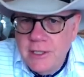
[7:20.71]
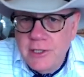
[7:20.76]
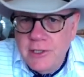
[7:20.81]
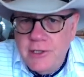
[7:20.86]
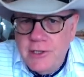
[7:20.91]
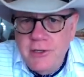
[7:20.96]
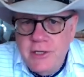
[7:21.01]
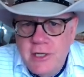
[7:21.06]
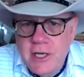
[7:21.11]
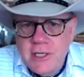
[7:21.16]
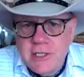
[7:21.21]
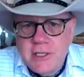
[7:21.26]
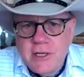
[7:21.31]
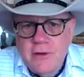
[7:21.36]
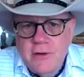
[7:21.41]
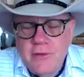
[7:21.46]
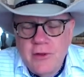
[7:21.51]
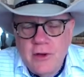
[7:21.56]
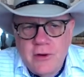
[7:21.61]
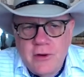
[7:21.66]
two dozen
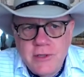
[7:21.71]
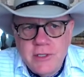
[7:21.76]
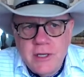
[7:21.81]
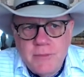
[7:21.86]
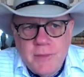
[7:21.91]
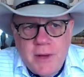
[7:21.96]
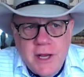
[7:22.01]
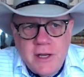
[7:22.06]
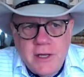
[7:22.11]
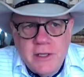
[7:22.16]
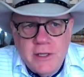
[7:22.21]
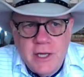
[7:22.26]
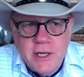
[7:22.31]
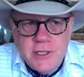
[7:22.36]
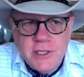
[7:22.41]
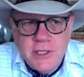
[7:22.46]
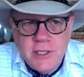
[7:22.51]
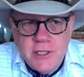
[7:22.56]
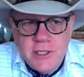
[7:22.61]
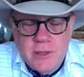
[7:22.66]
of those in my
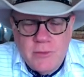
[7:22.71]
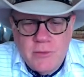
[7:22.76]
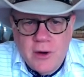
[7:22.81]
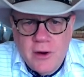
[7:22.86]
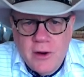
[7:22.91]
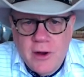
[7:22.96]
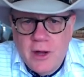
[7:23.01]
collection somewhere.